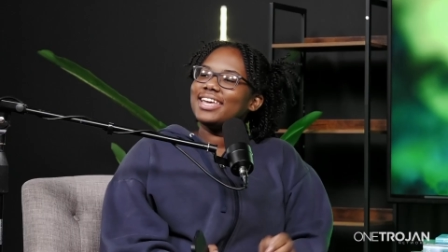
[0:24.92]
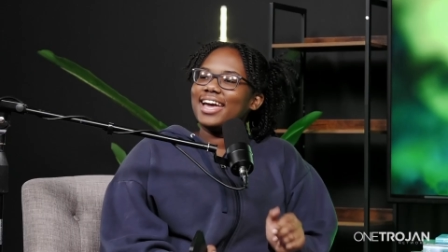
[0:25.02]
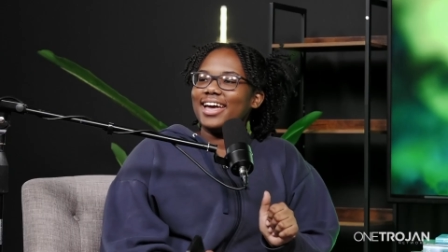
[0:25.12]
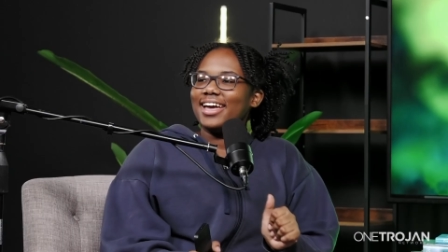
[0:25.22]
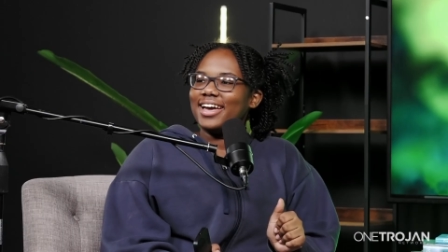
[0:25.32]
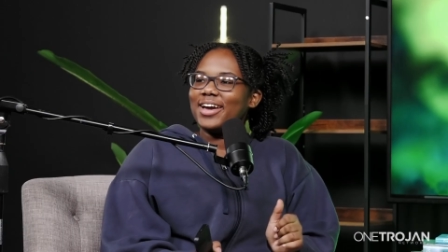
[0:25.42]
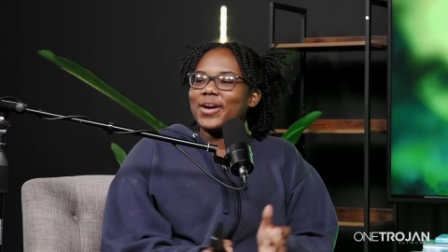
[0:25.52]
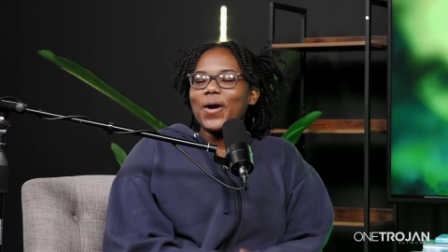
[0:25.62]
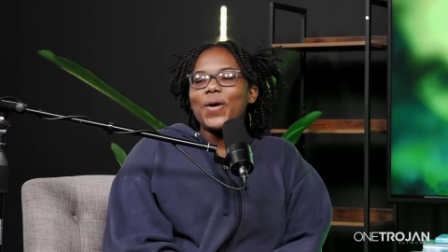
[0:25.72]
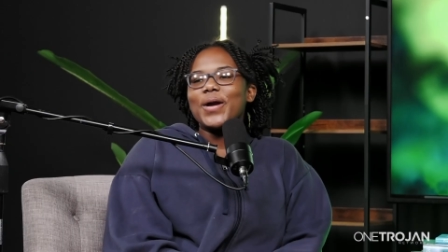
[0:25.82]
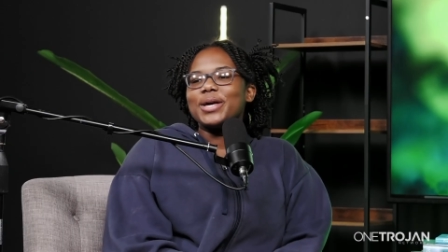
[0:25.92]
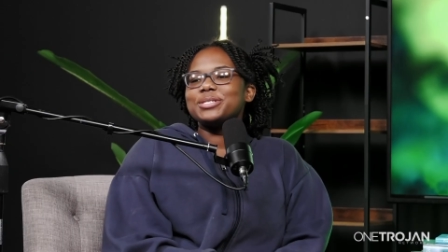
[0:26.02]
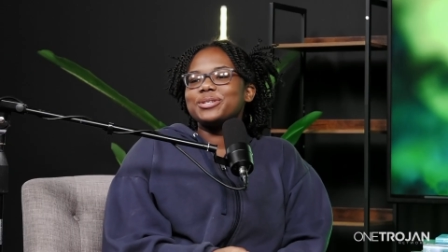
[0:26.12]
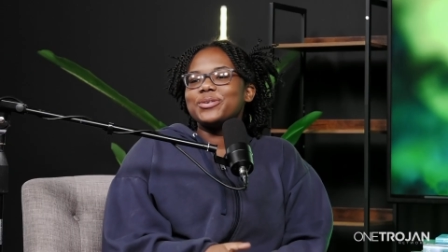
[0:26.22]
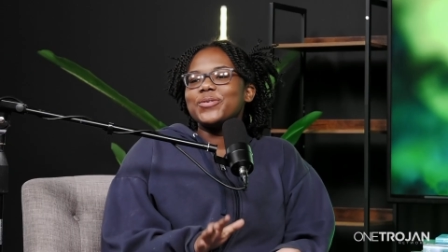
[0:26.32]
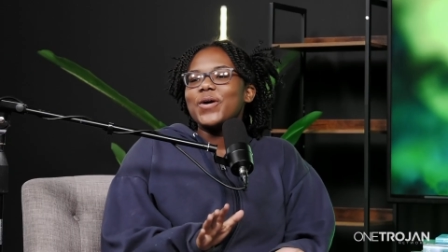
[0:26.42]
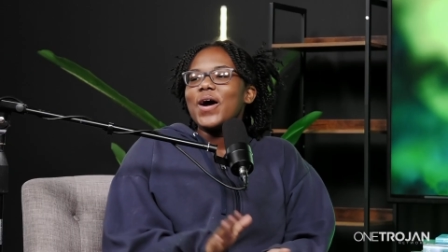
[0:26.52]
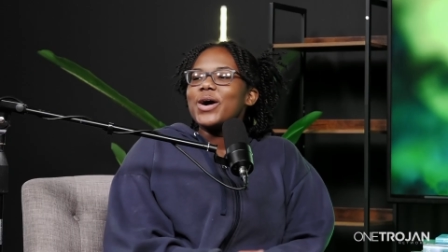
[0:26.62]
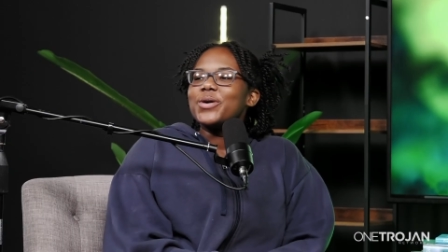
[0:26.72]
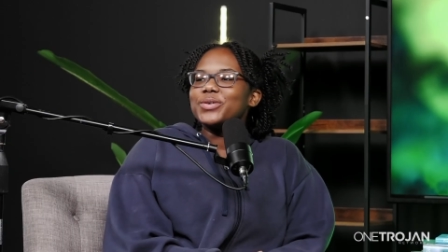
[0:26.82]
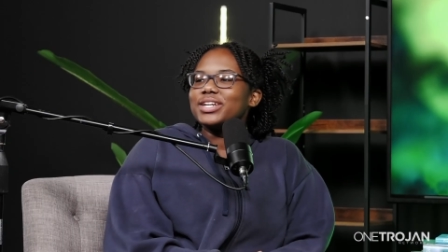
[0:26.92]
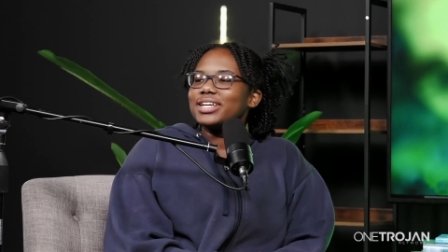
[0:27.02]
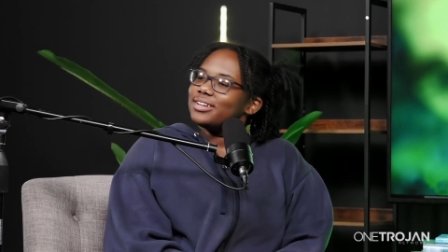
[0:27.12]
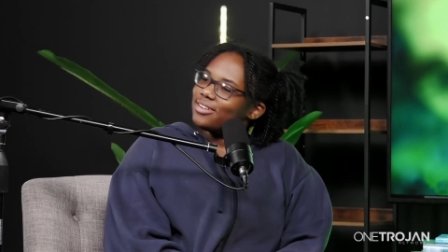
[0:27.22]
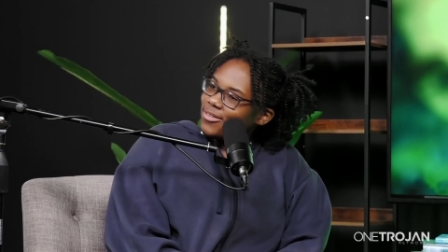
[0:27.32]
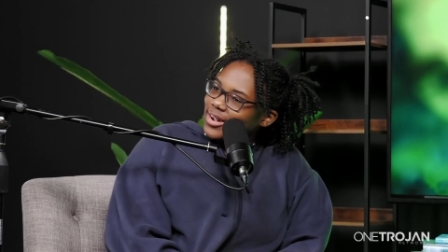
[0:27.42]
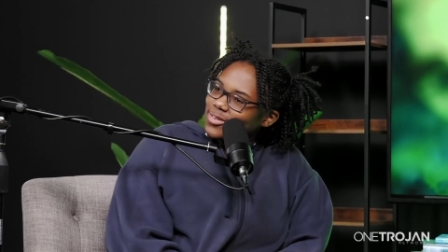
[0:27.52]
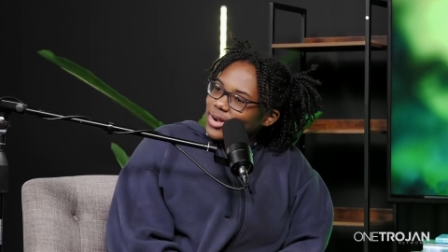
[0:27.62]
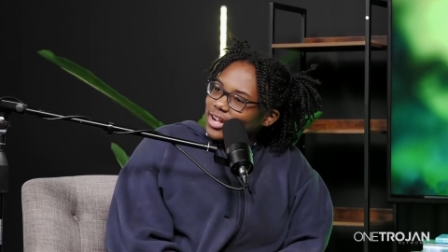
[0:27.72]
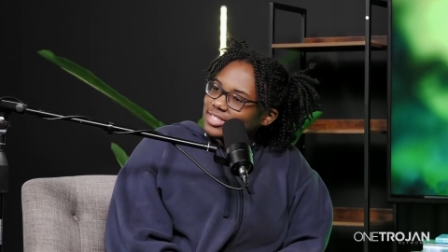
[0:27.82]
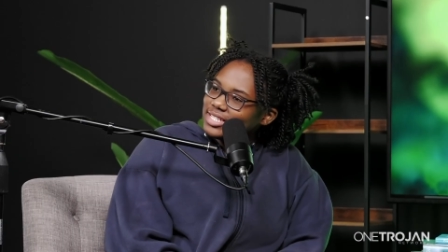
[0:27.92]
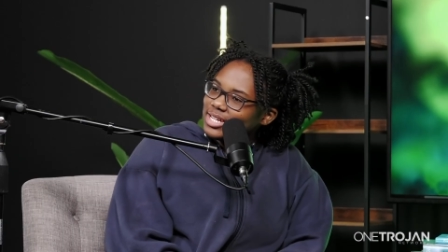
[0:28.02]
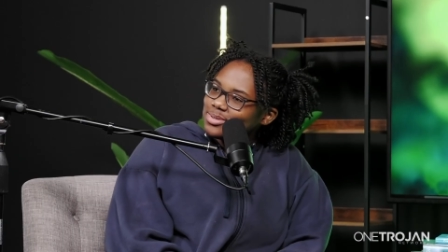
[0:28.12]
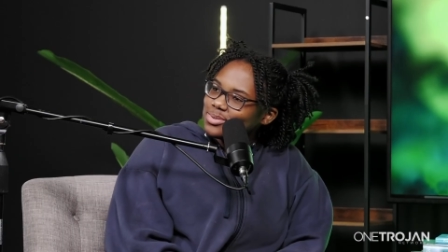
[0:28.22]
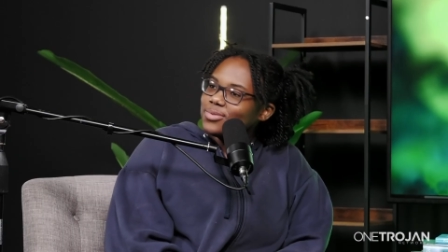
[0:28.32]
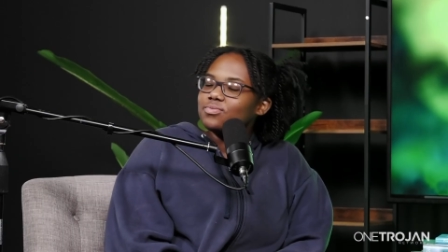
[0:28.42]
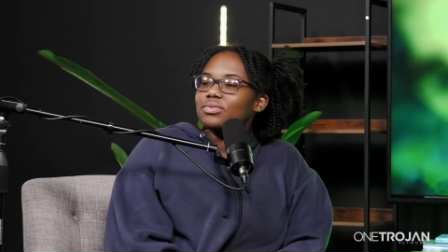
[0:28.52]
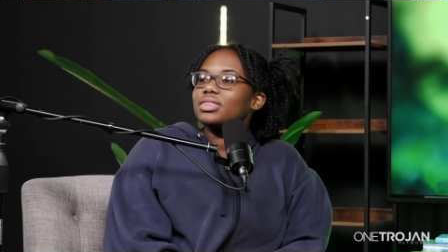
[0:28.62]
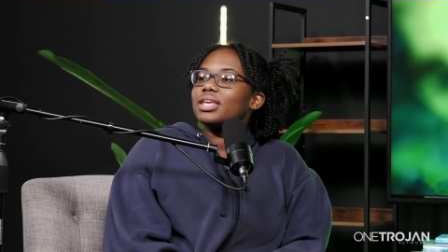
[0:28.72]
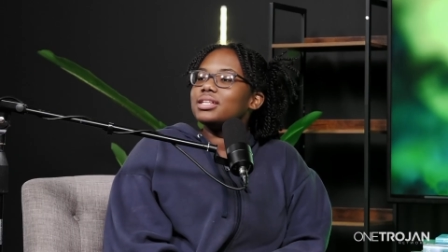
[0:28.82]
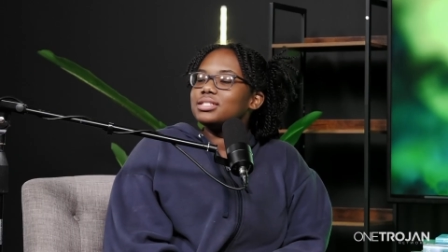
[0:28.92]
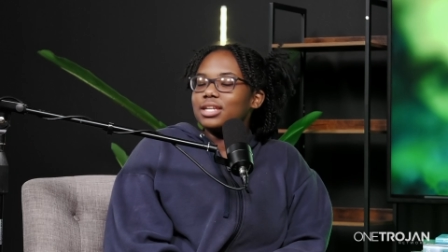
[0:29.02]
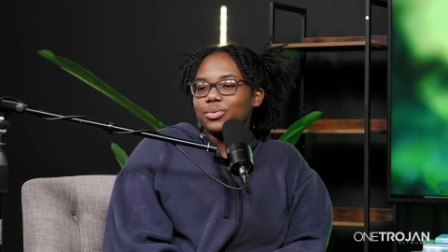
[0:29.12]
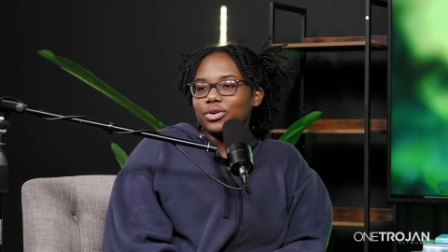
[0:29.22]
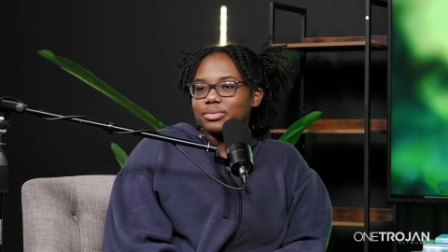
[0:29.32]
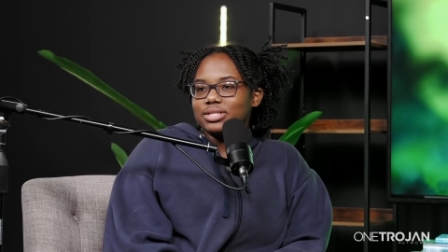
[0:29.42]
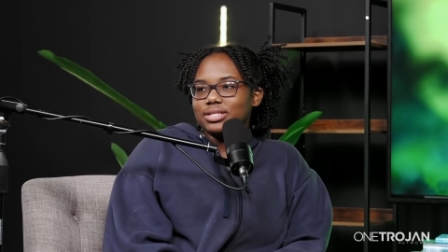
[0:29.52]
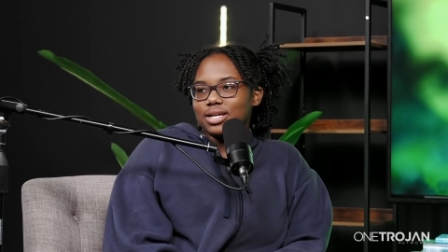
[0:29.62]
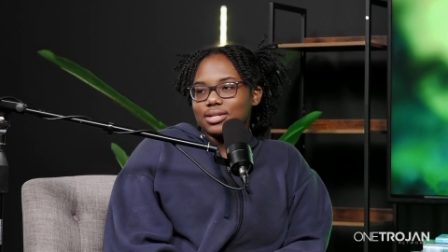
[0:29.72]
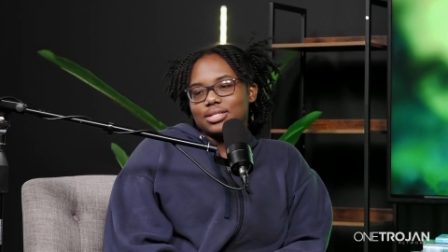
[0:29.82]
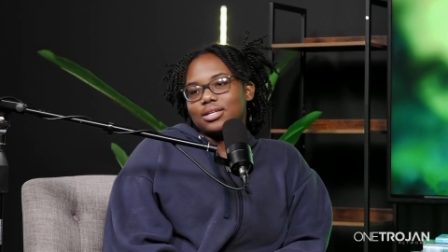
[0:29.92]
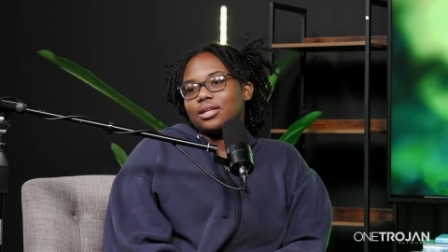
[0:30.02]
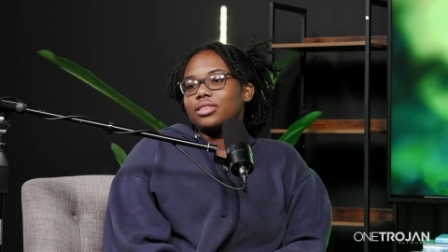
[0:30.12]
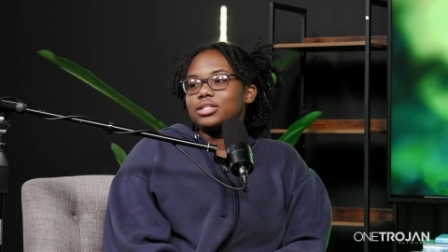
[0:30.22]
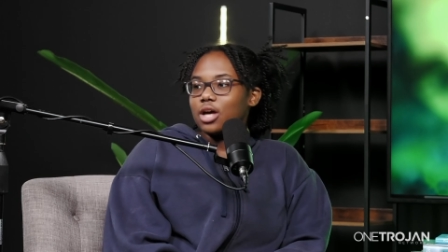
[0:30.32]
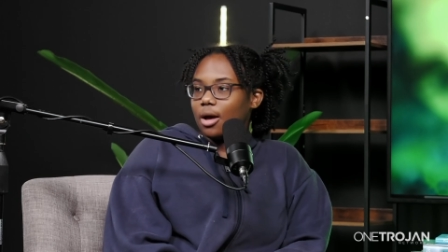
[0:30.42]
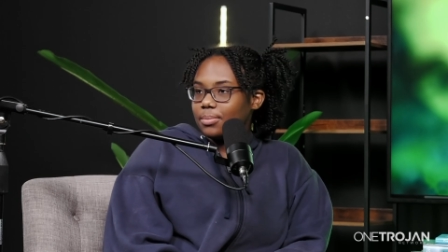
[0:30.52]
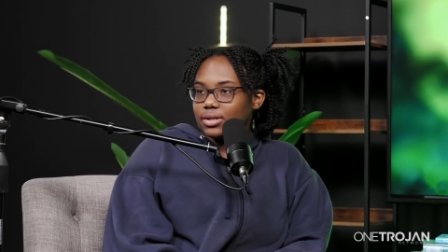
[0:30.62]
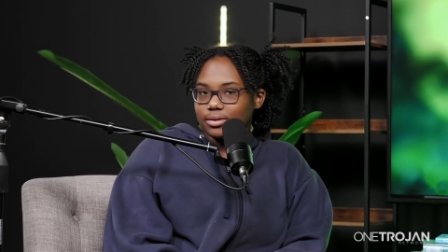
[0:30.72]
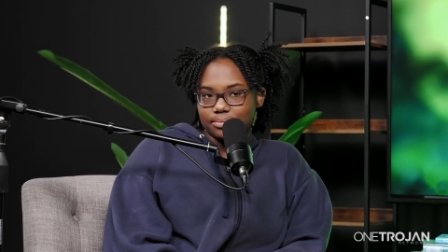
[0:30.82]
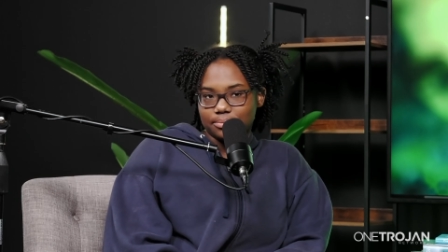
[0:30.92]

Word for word: Yay. Okay, so we're gonna get get right on schedule and today we're going to be discussing the topic.